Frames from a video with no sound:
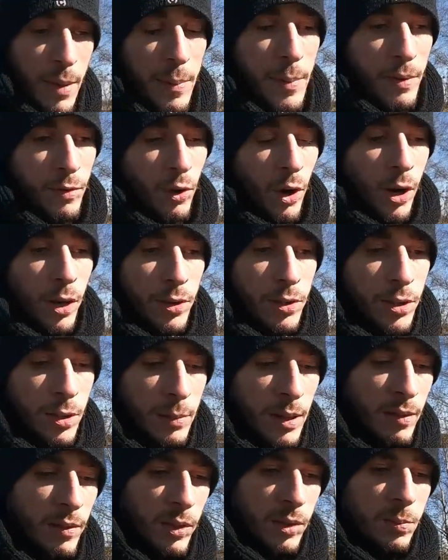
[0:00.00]
may be wrong on
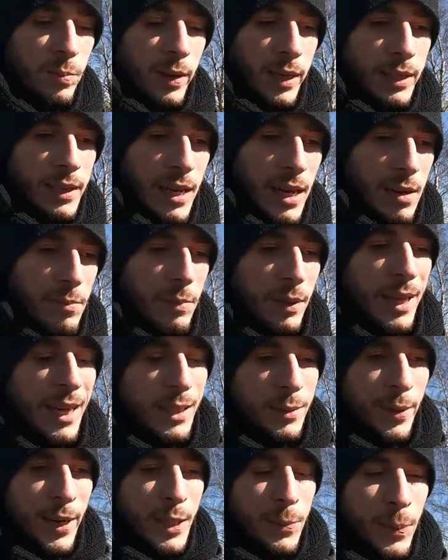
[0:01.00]
some levels but but
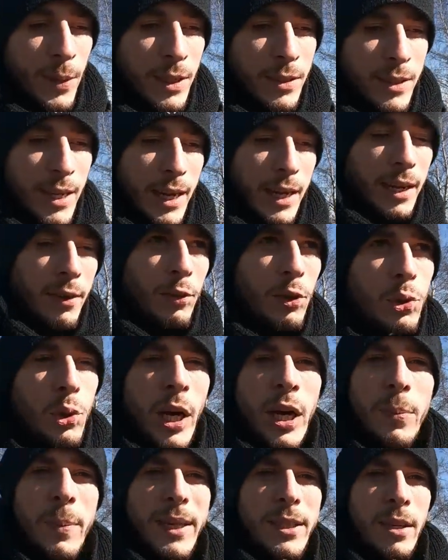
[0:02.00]
that's my experience that if you
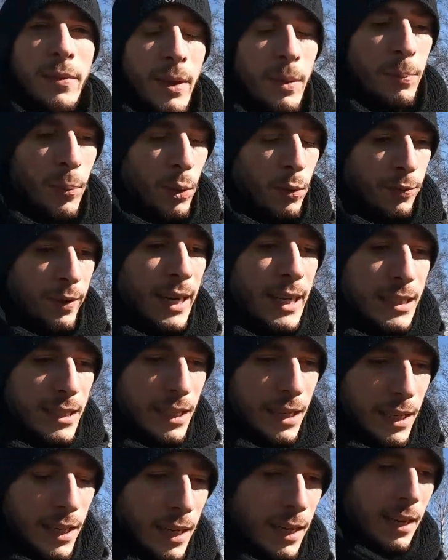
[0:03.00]
try to make something perfect
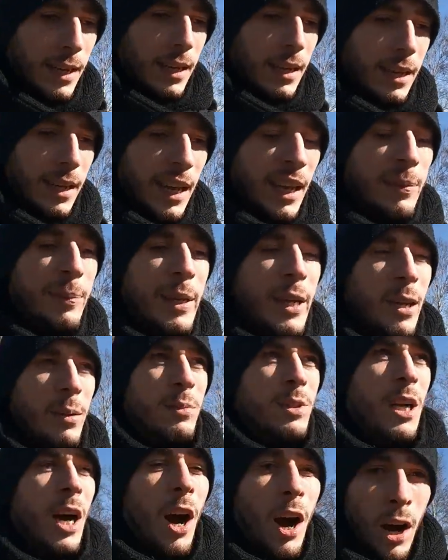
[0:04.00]
it
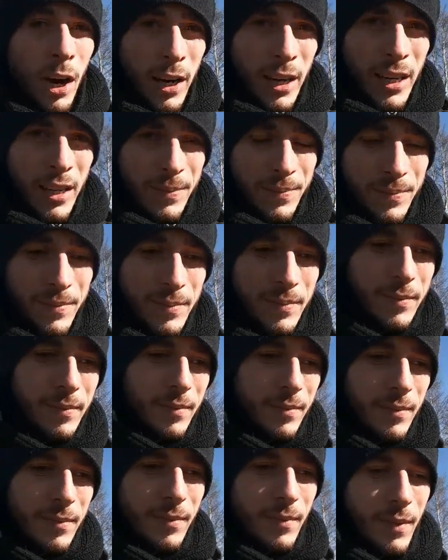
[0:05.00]
becomes hard
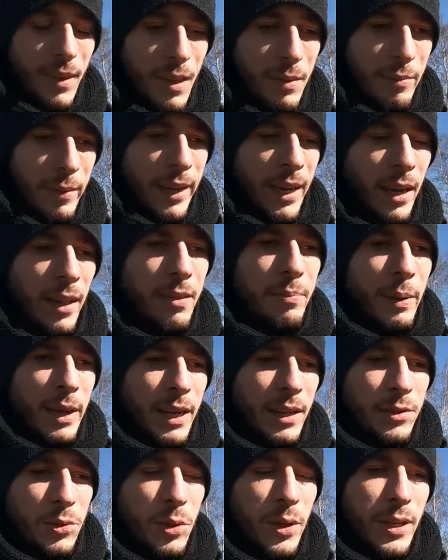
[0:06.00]
because
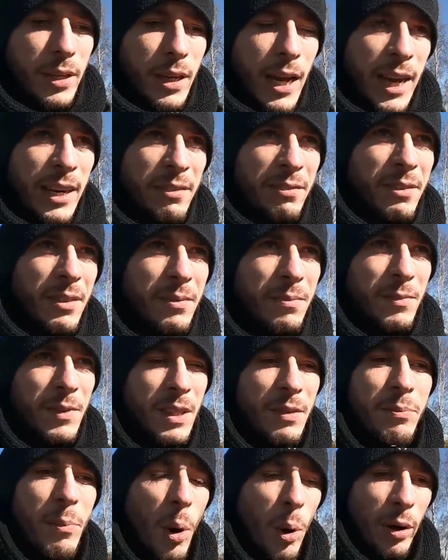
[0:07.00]
because you can kind of
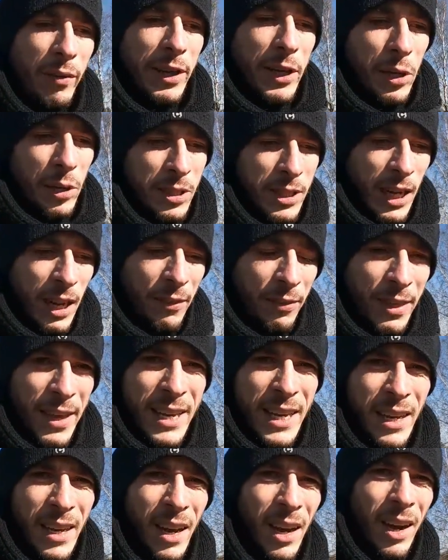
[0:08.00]
demotivate yourself
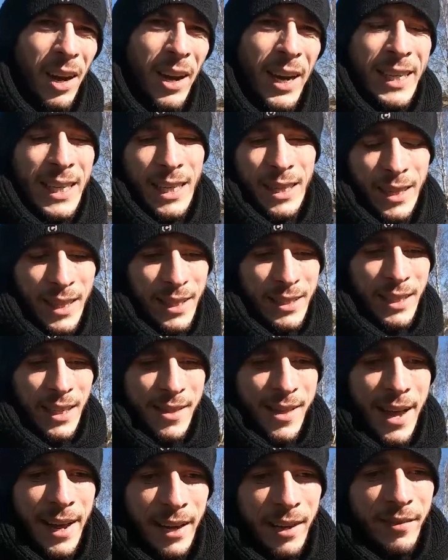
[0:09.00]
thinking oh I need this
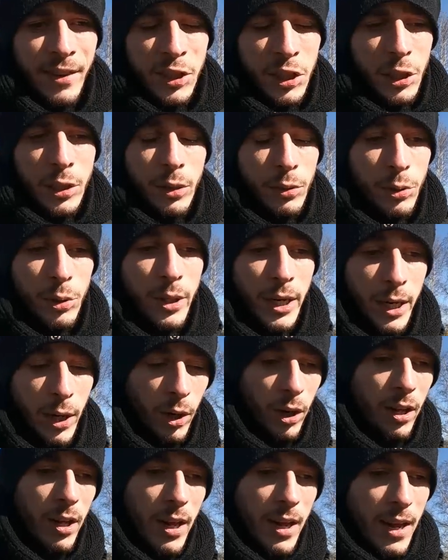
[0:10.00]
and that and eventually you don't do it at
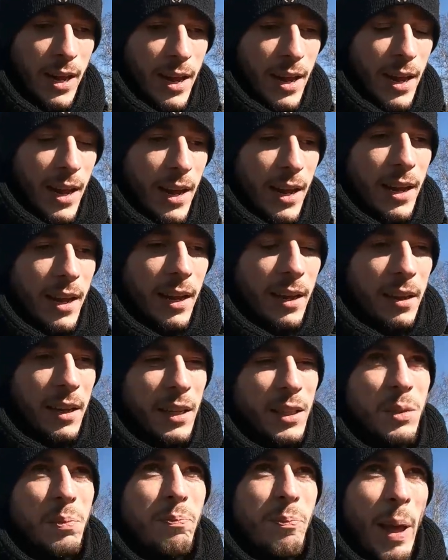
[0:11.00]
all
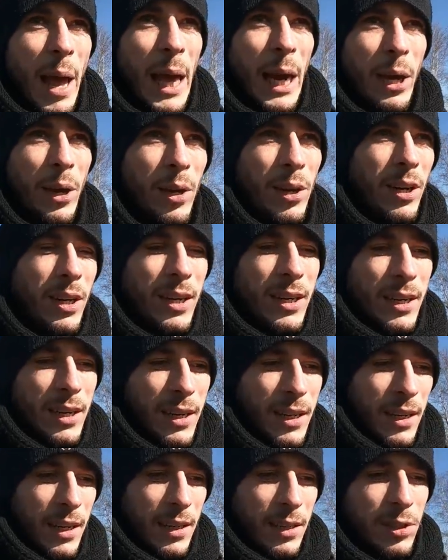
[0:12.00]
it's better
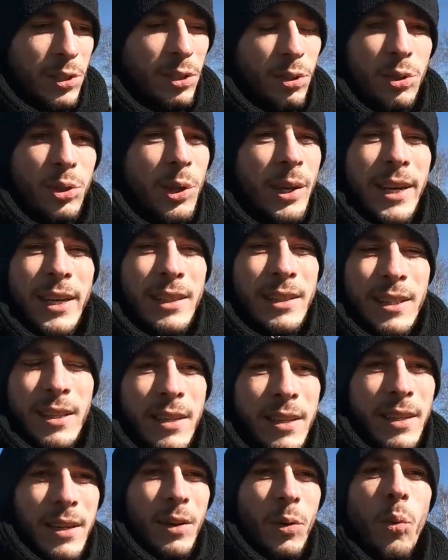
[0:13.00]
just do it
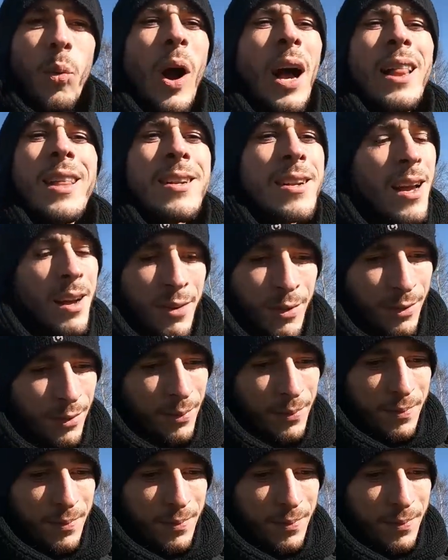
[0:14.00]
well enough.